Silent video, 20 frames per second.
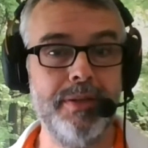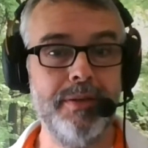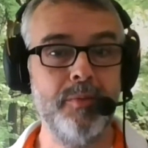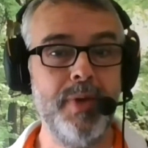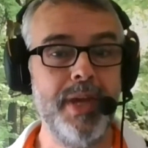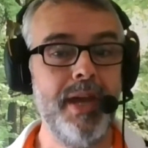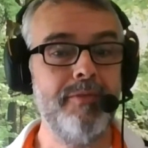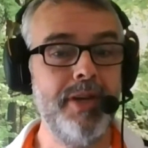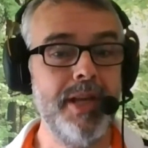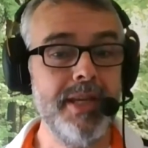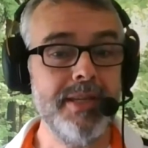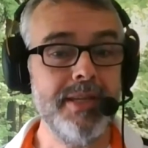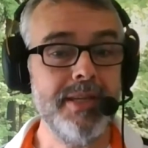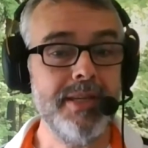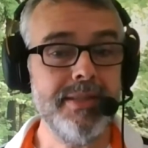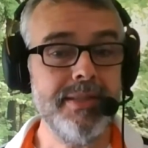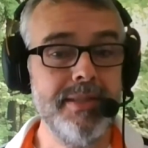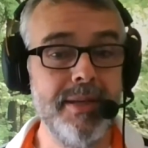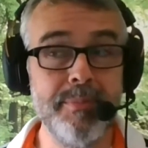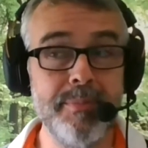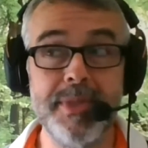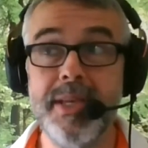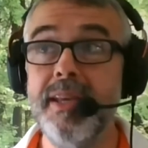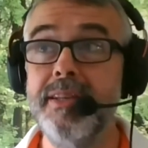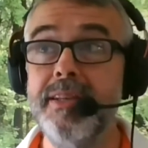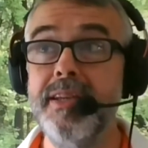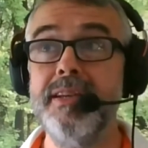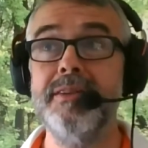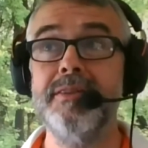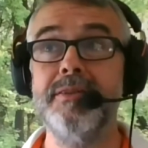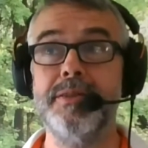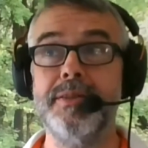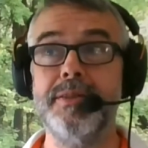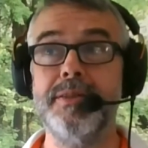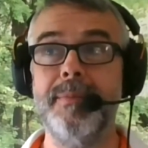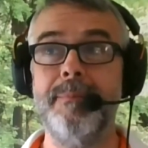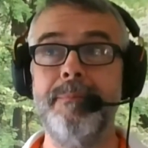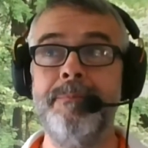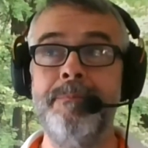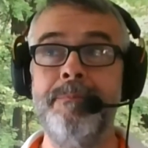We have less than 10 years.
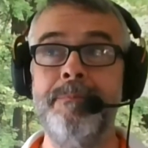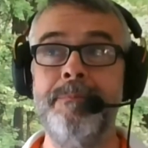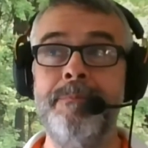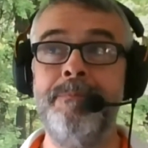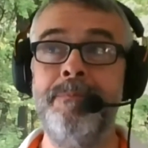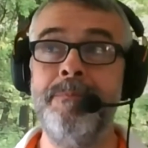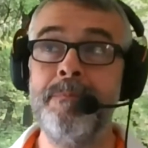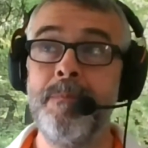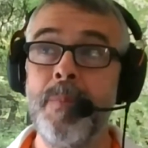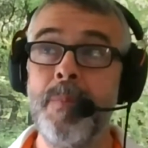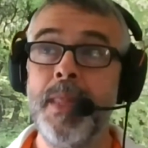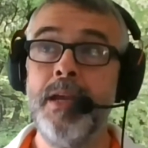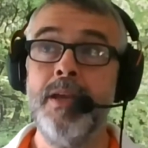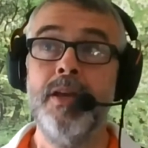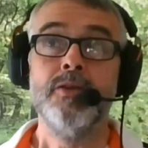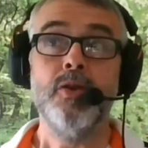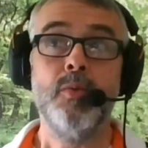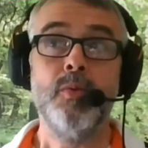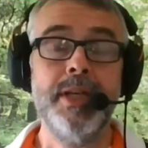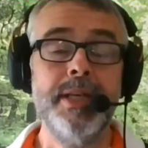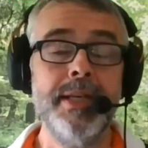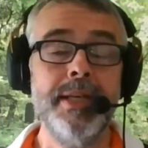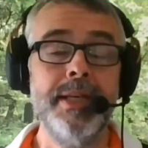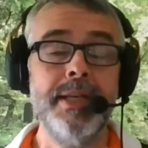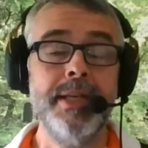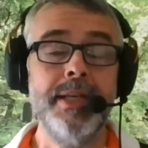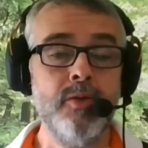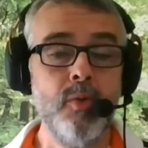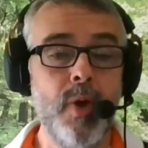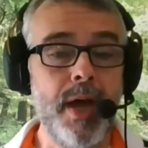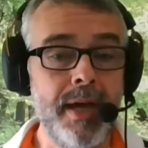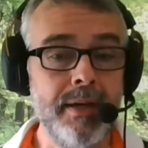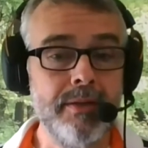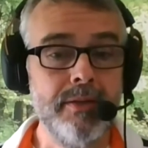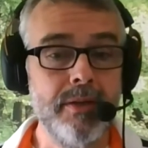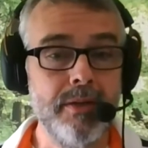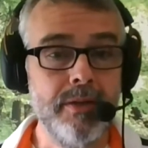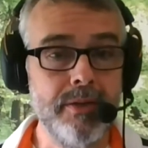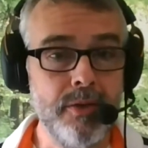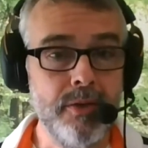So we need to
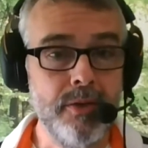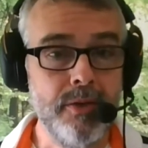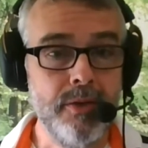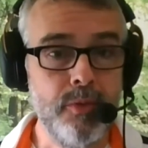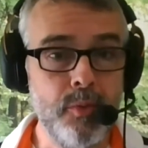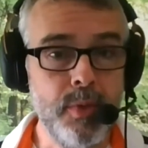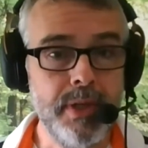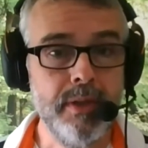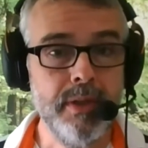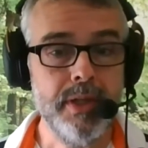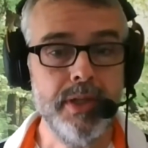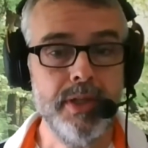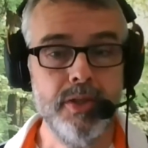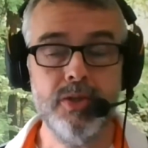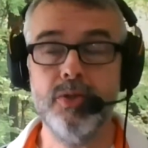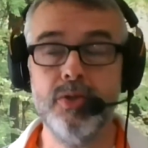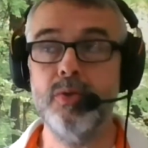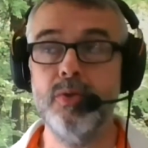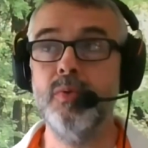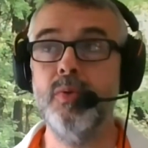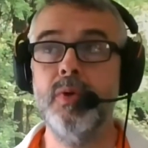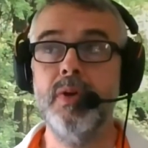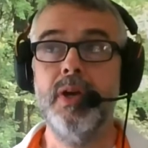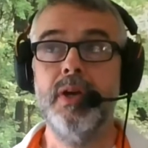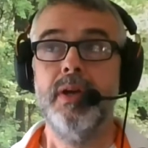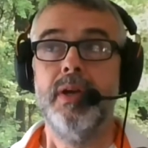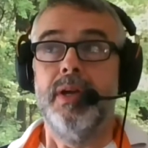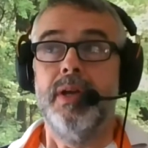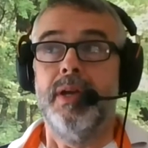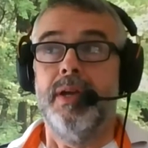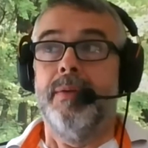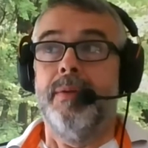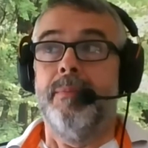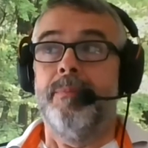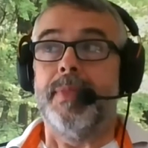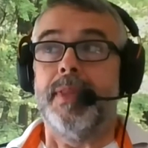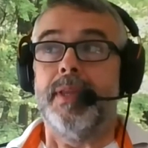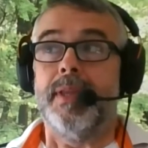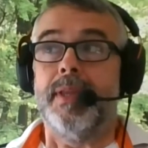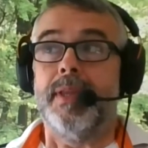act on the real issue
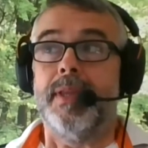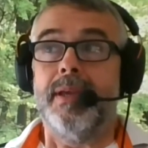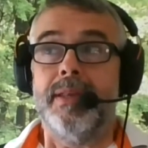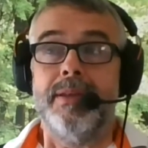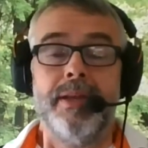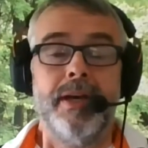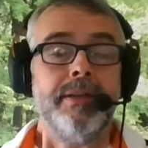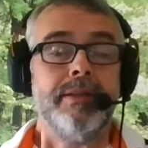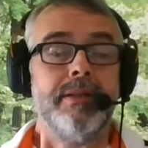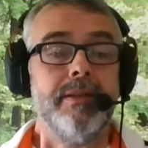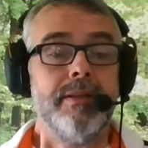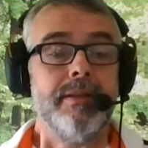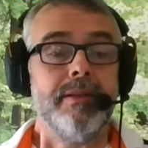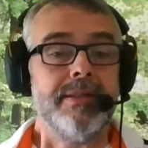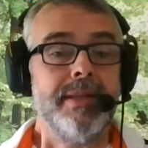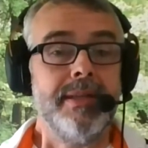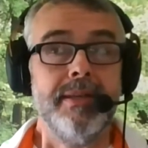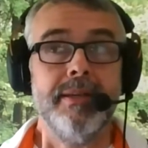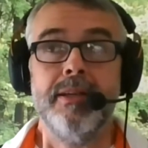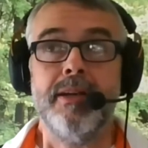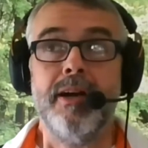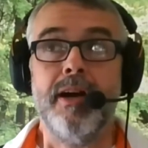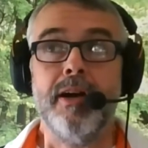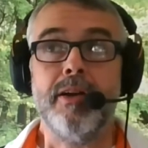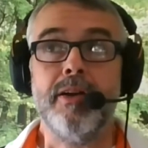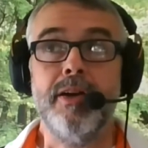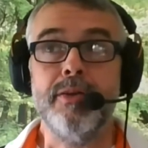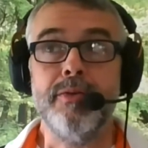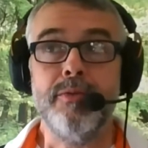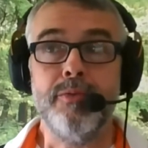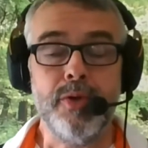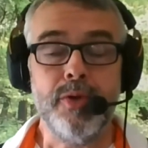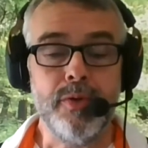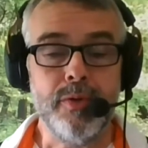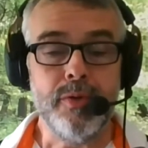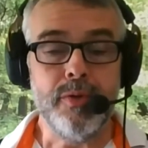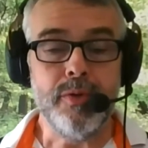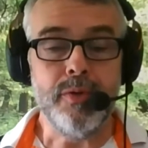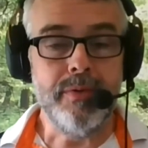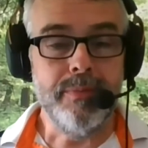and not staying in our comfort.